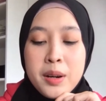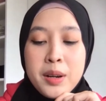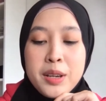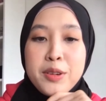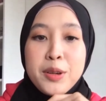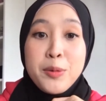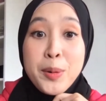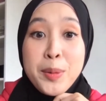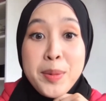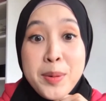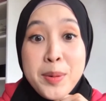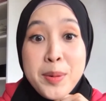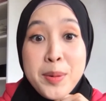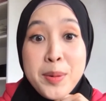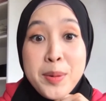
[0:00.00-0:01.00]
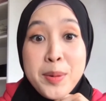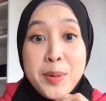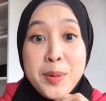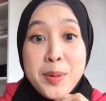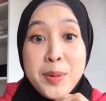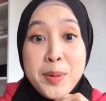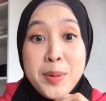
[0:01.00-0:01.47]
Even when we
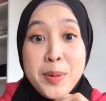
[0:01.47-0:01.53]
makan,